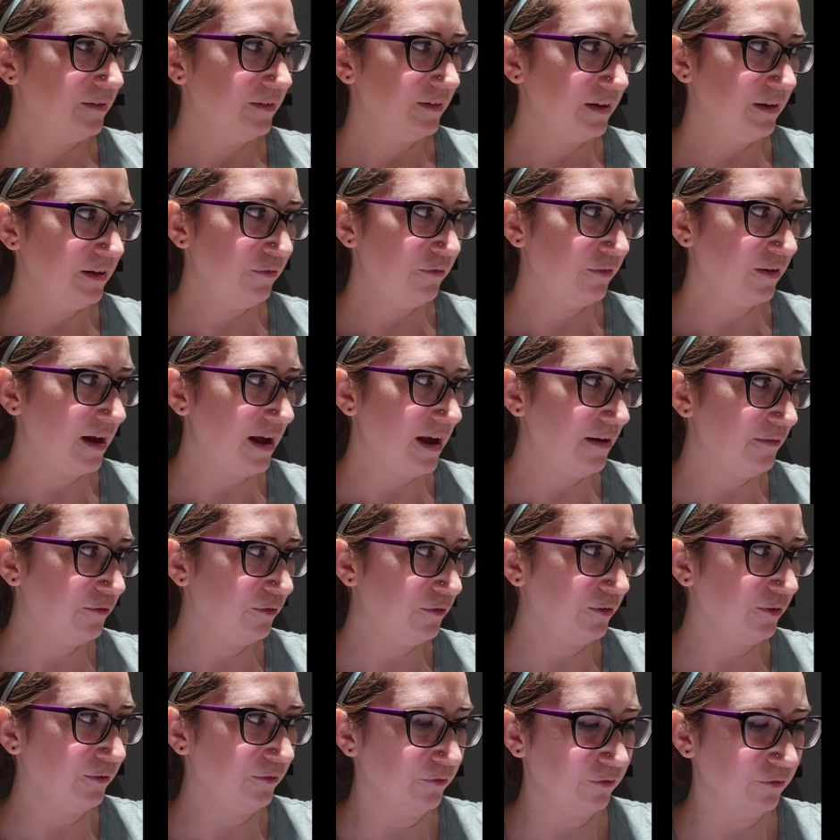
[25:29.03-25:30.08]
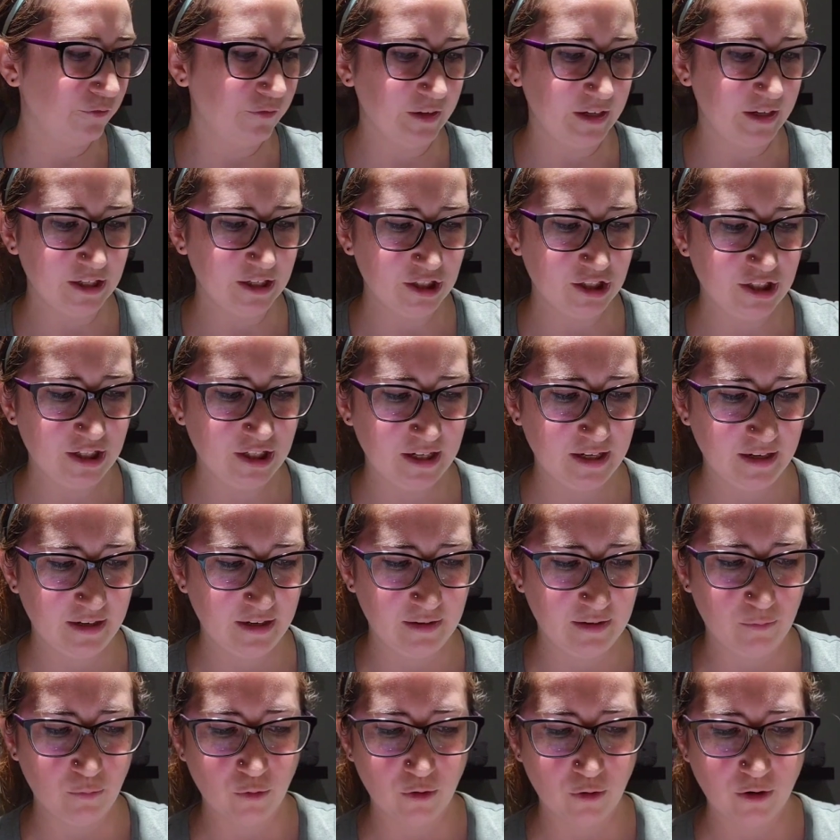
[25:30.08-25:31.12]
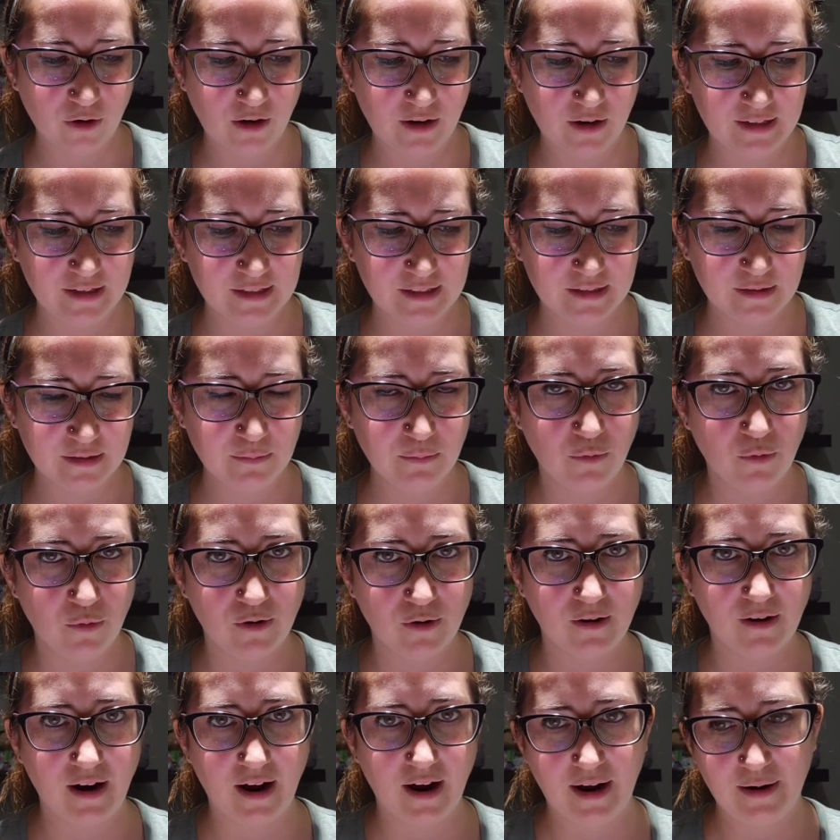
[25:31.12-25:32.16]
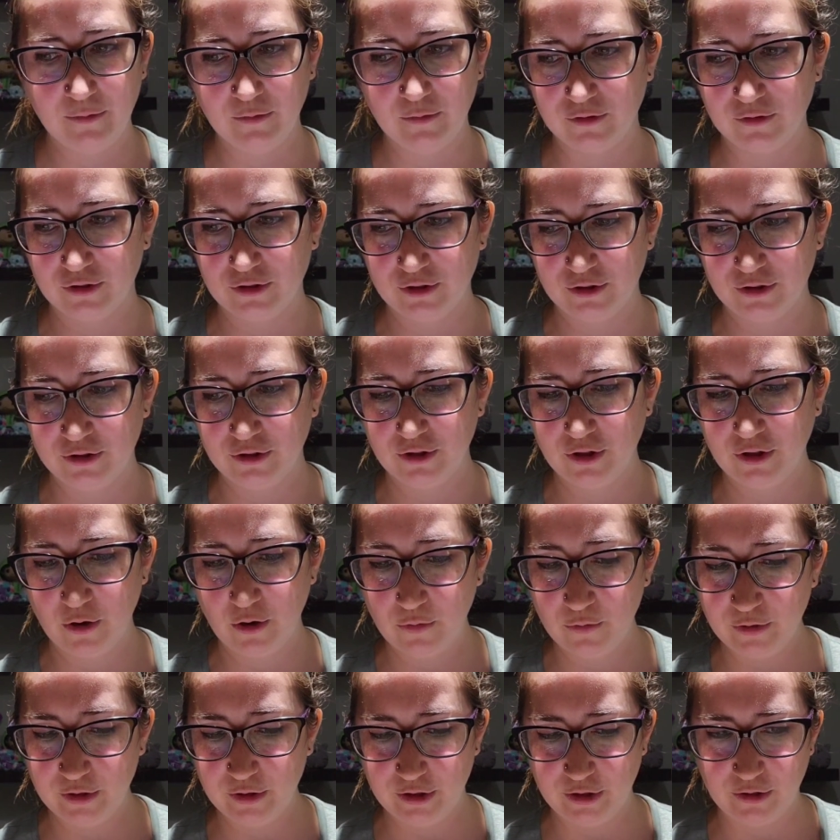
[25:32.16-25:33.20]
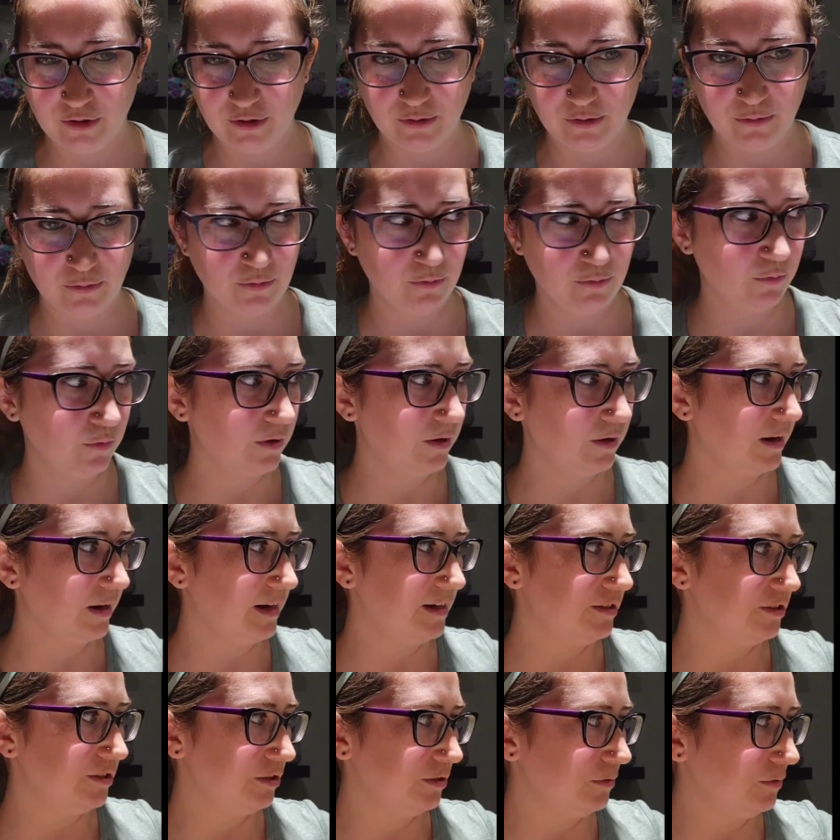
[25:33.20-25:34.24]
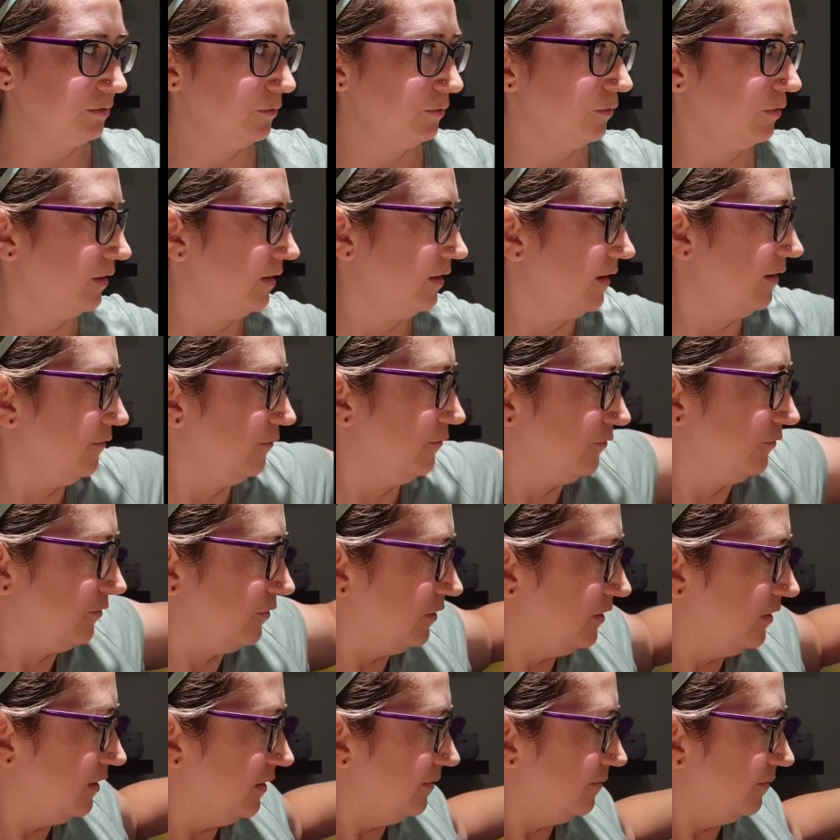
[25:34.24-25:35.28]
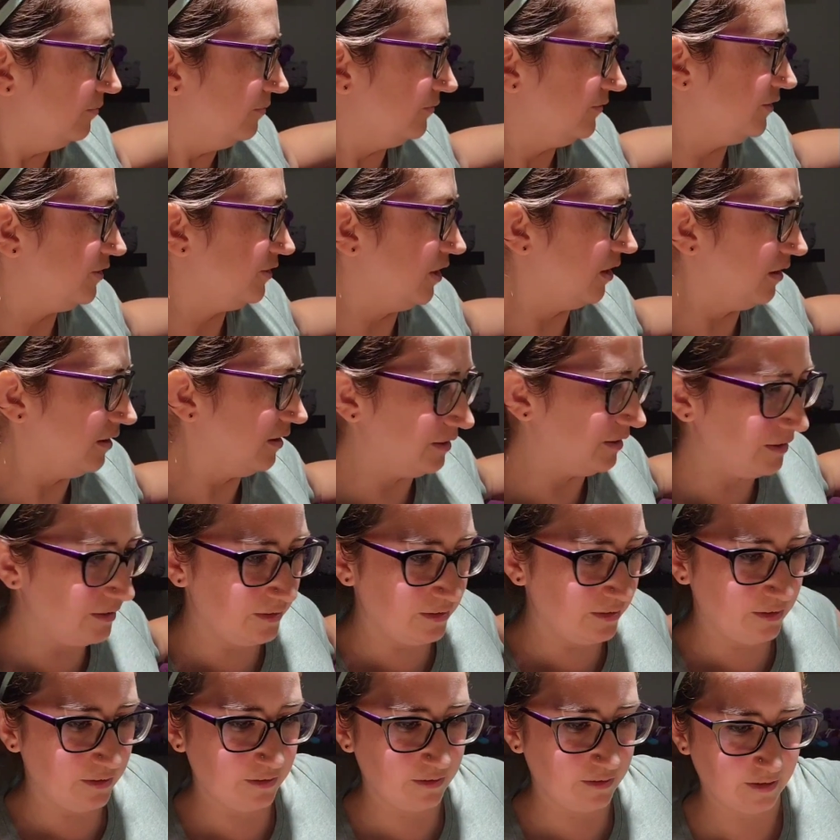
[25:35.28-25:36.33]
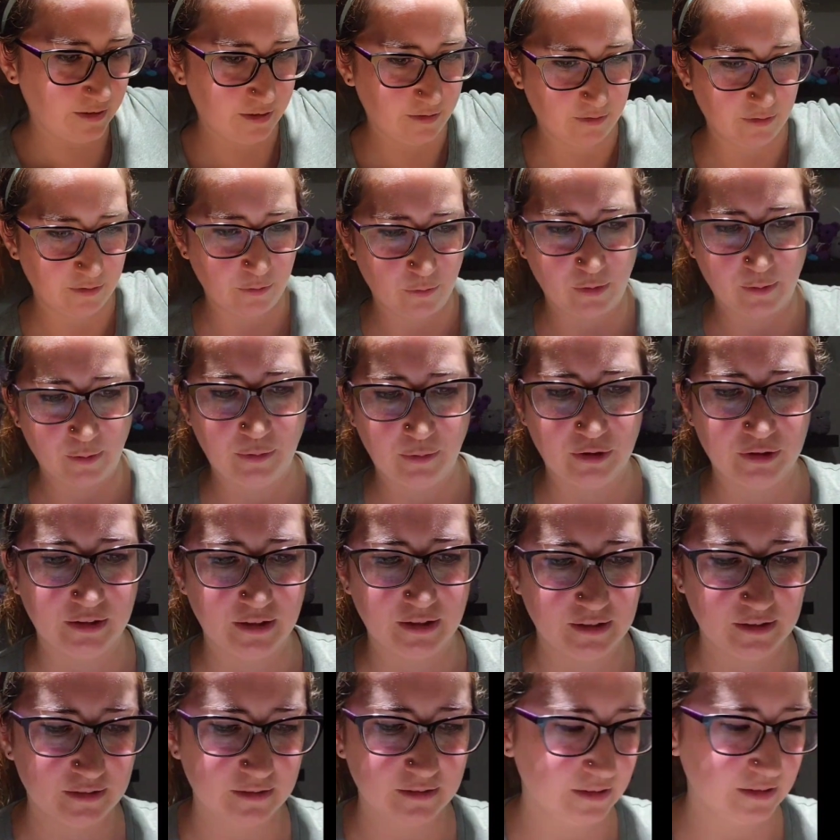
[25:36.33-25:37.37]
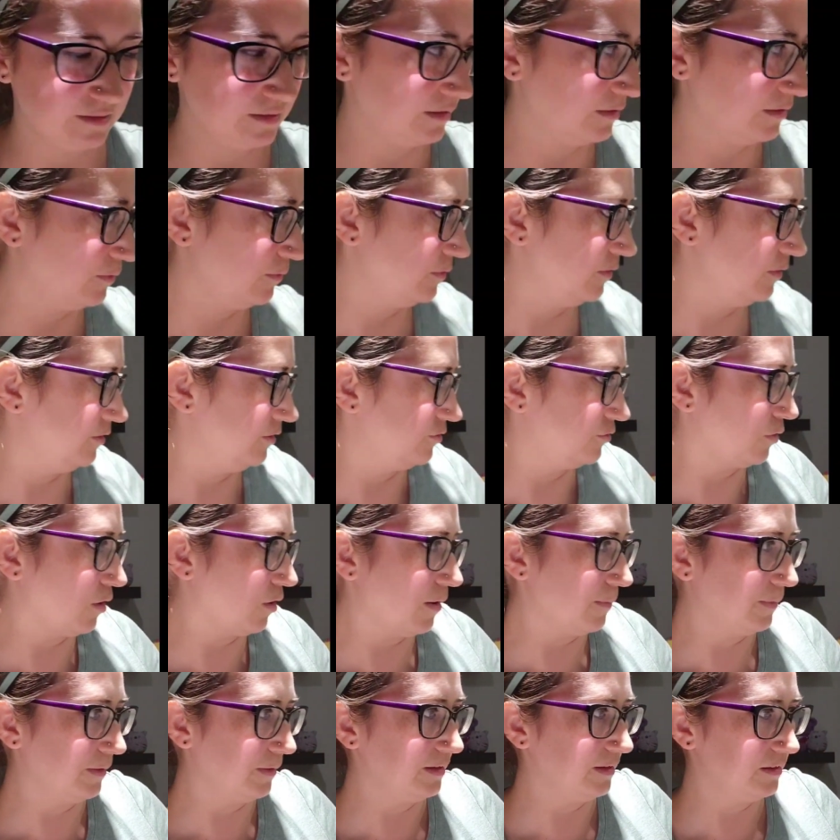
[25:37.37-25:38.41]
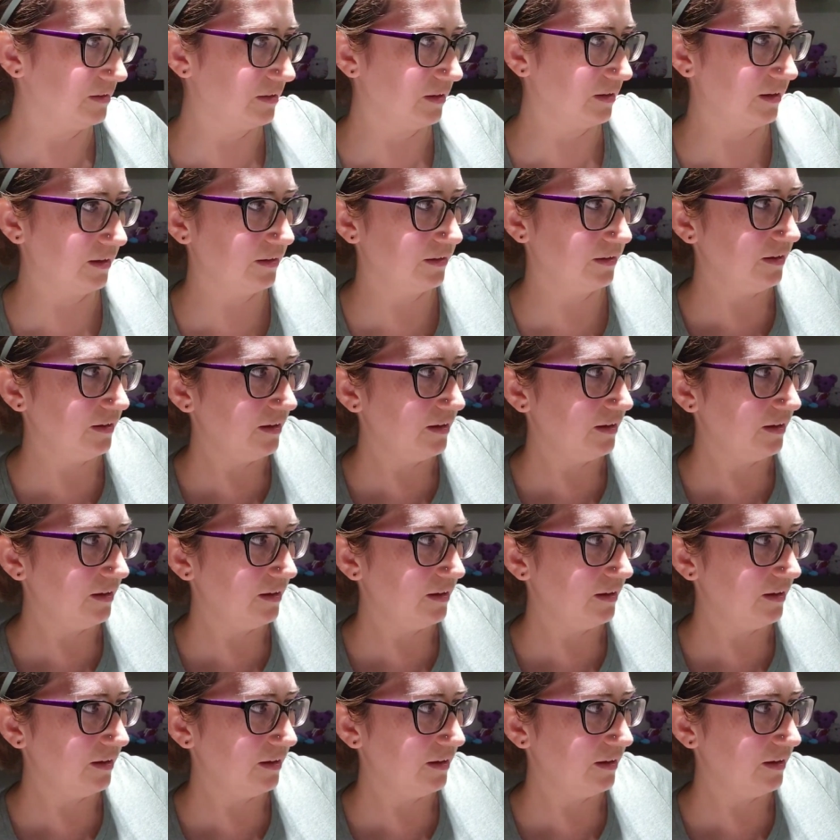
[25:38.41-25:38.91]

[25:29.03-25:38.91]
If I ever finish it and work on it some more, I will show you what I do, what I've done. I don't know where to put this because I don't want to drop anything.